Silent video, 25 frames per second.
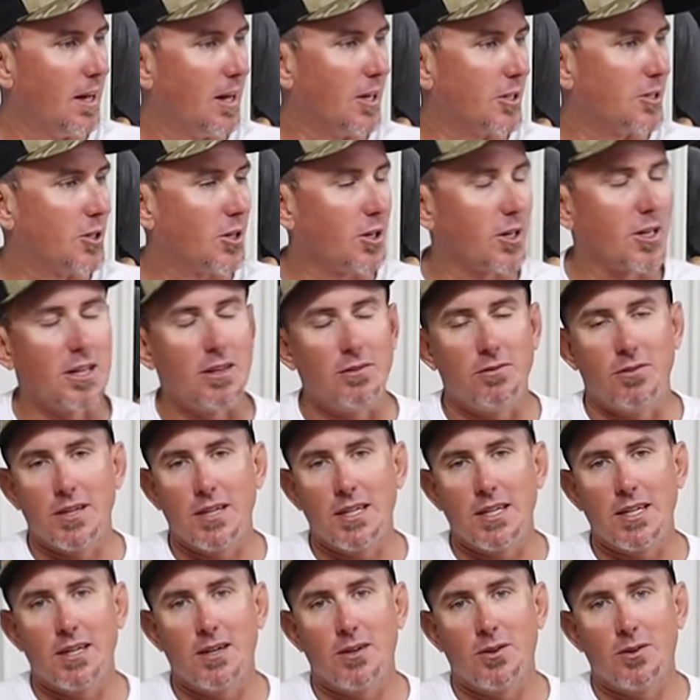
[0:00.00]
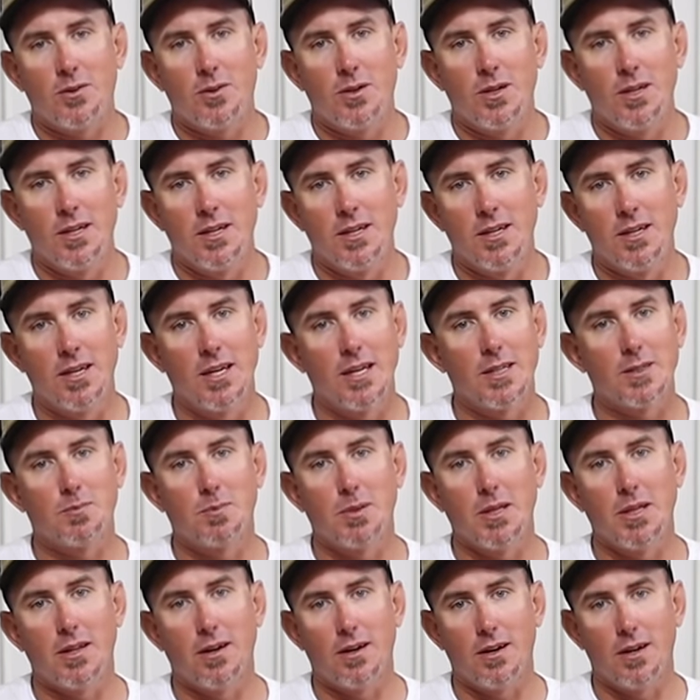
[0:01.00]
A turkey video has
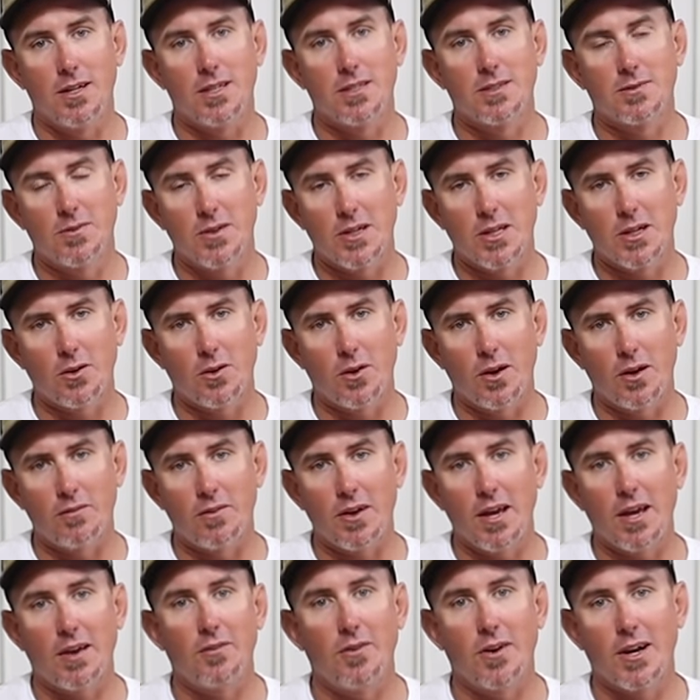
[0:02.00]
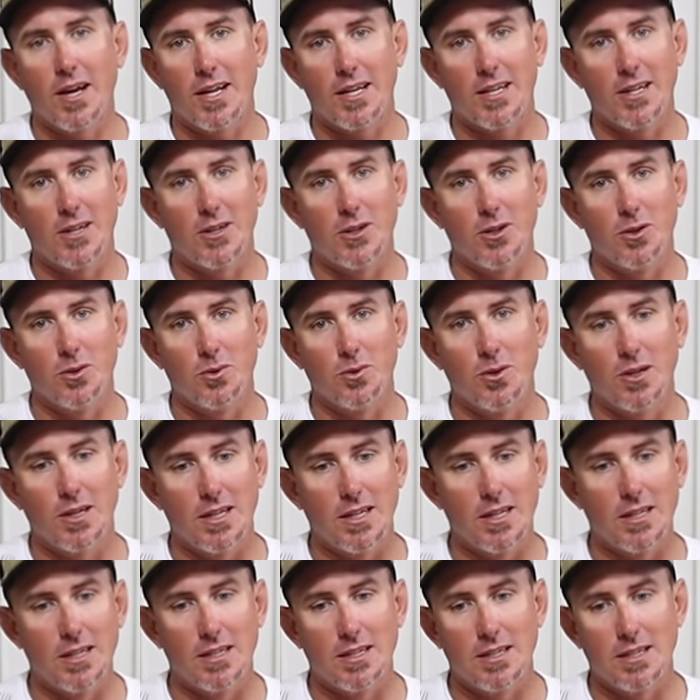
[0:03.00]
been the hardest video I've ever had to do,
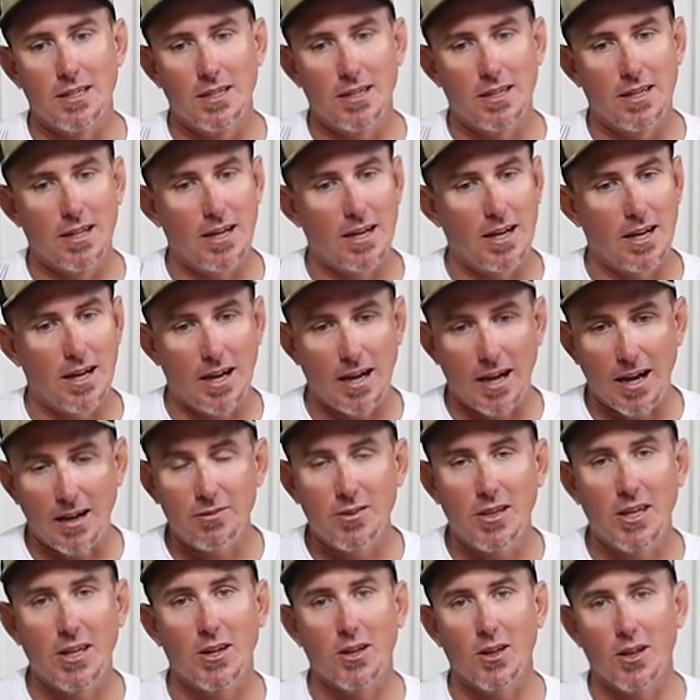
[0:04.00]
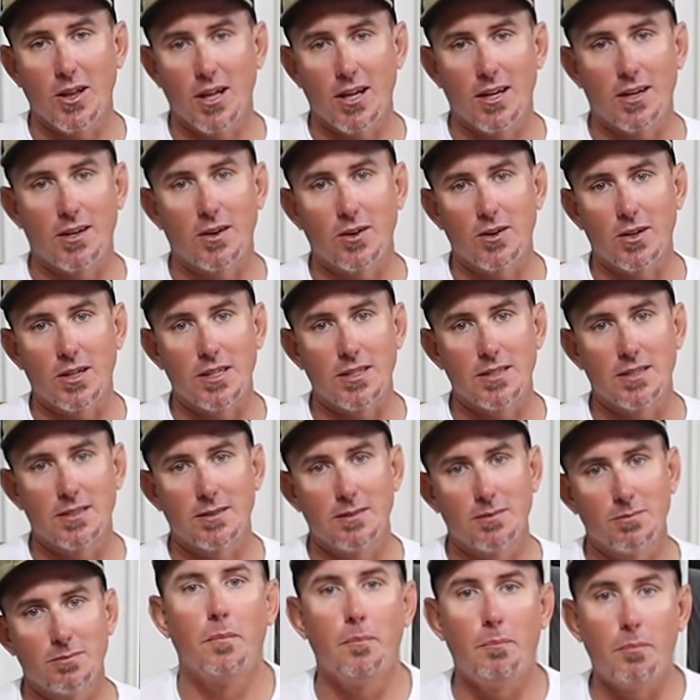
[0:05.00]
and I've killed a lot of
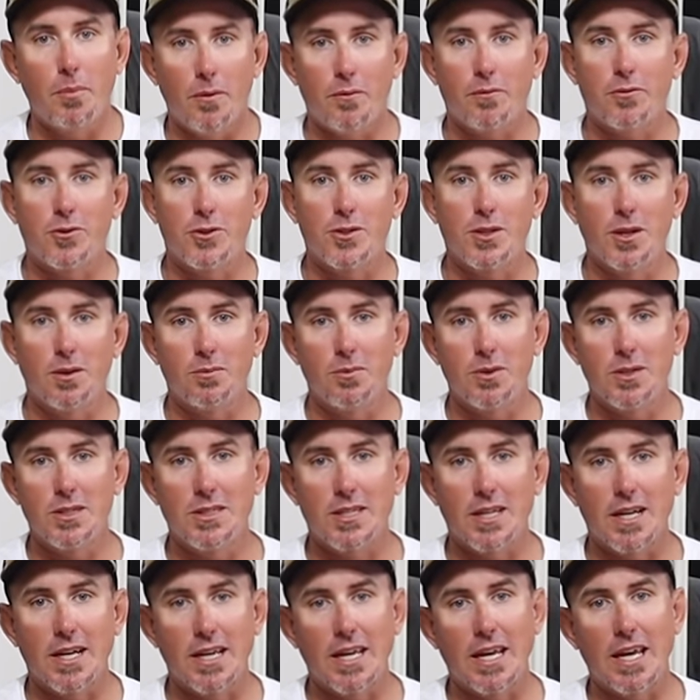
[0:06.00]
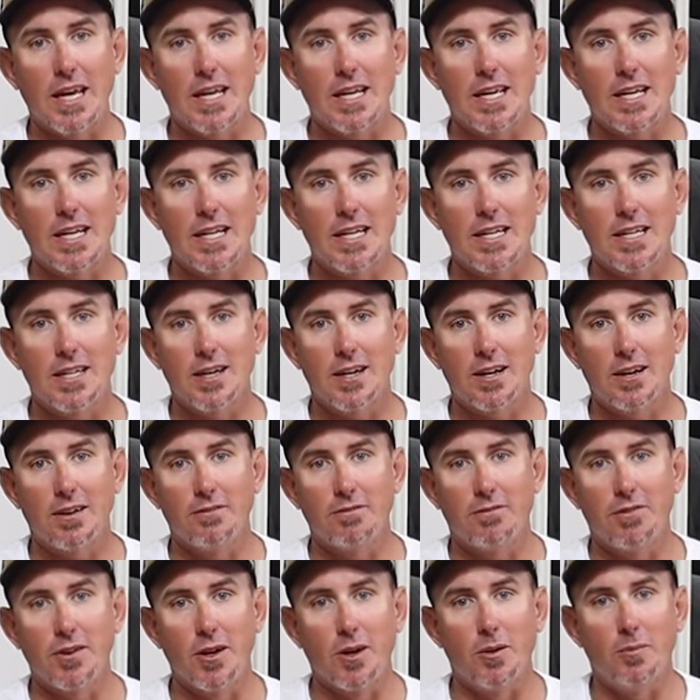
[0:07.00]
turkeys. But for some reason I can't get it done
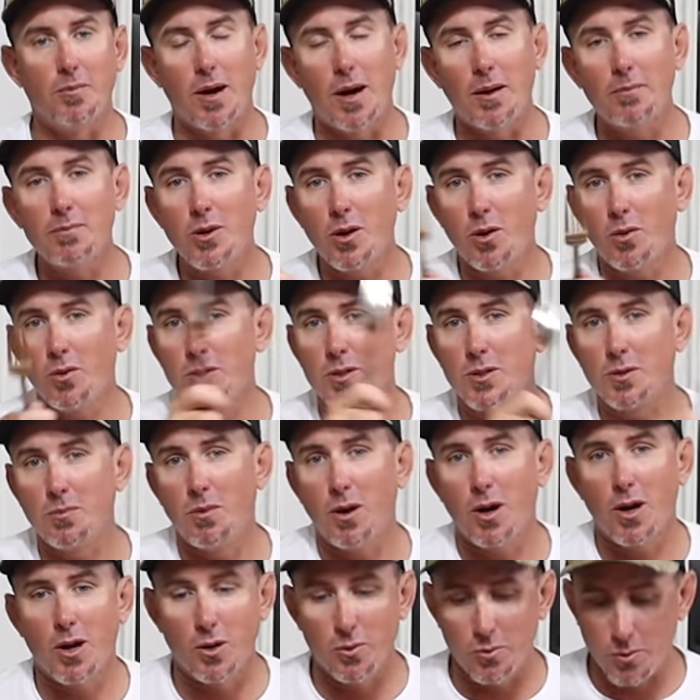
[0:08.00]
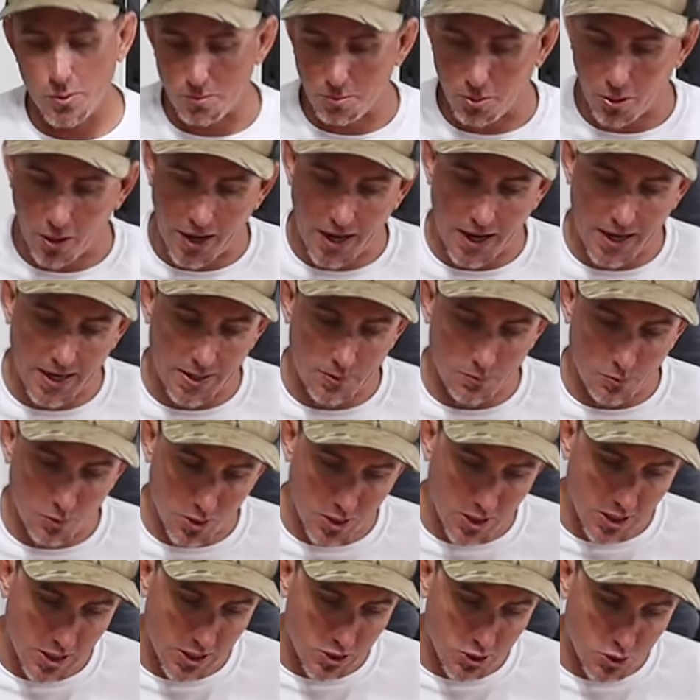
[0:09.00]
on film. I'm going tomorrow with Brad and we're
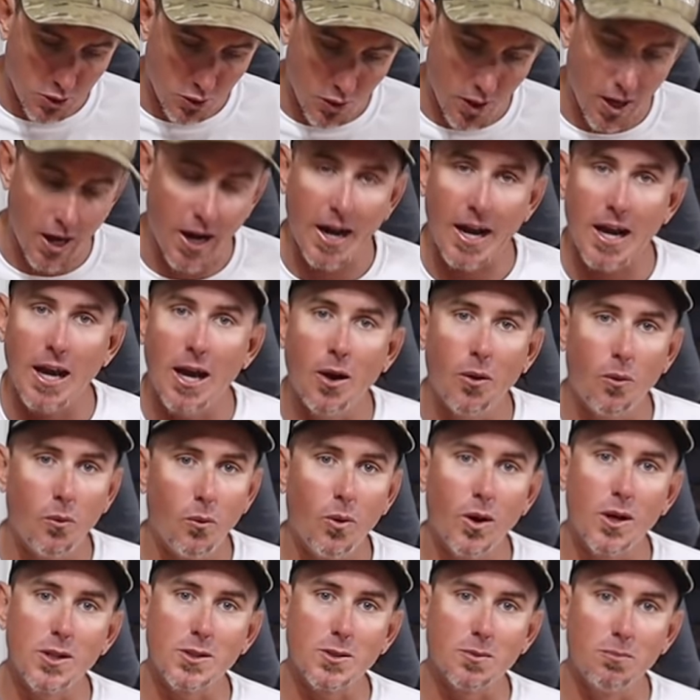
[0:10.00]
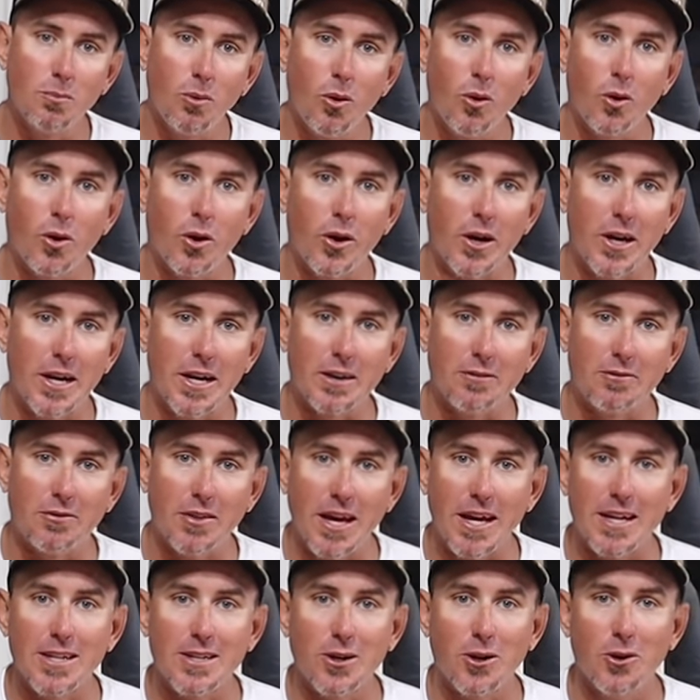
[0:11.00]
gonna try once more, and if
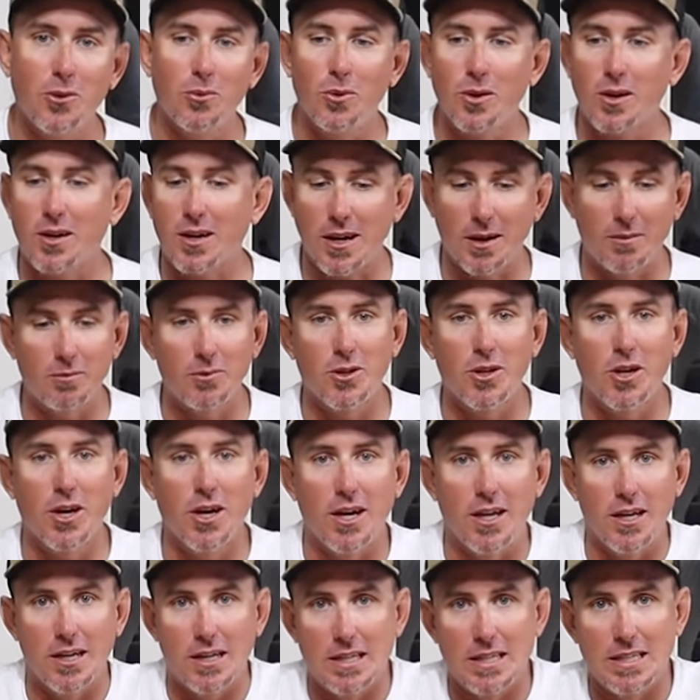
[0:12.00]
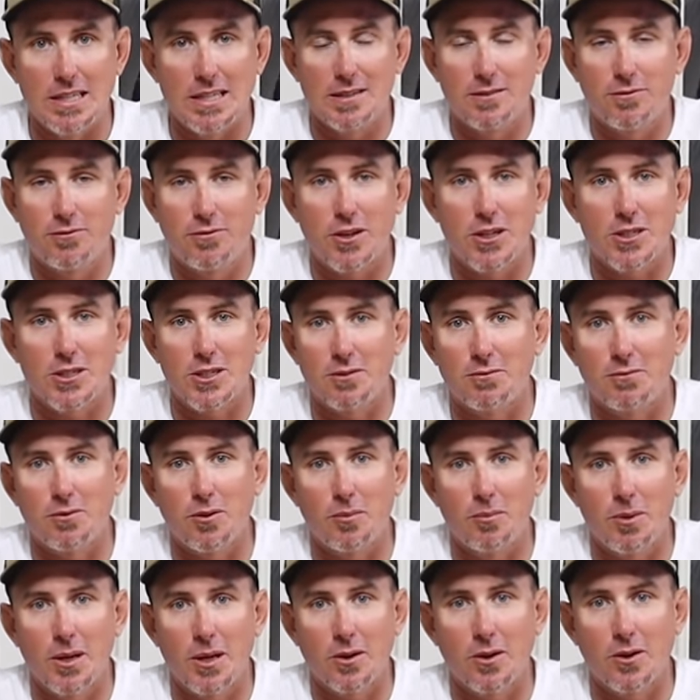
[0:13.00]
that don't work, I'm done. It's fishing
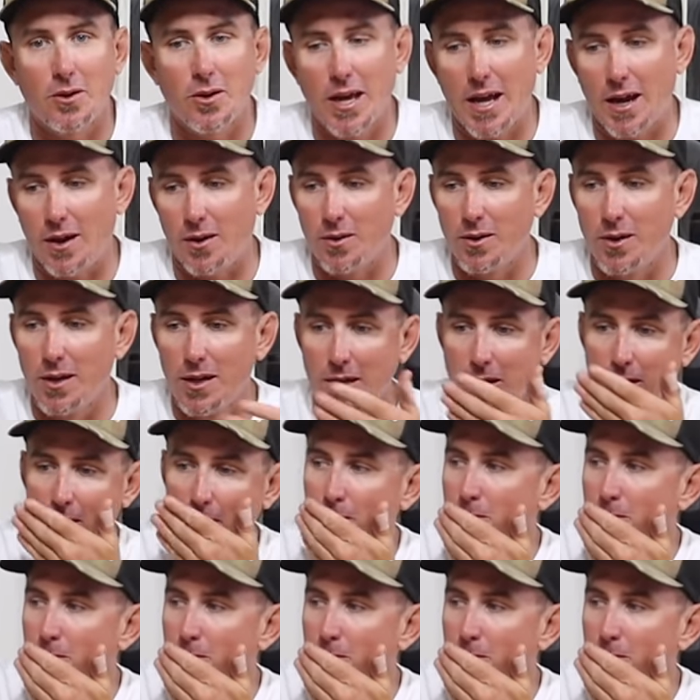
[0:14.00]
from here on out.